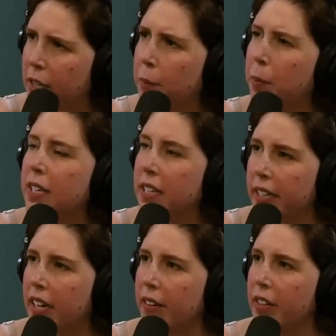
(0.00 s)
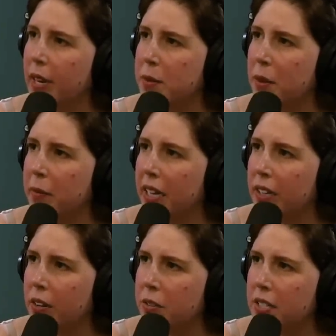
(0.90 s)
completely covered up, so I'm
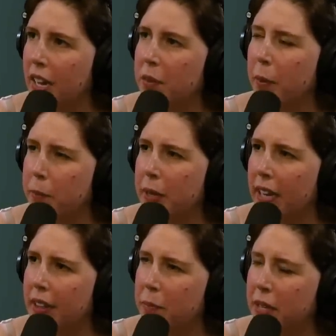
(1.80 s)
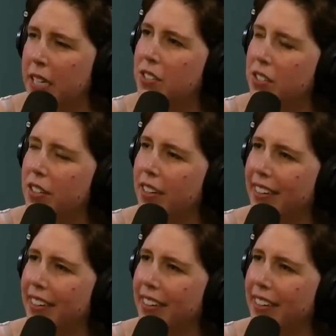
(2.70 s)
getting no sun, but being on the beach.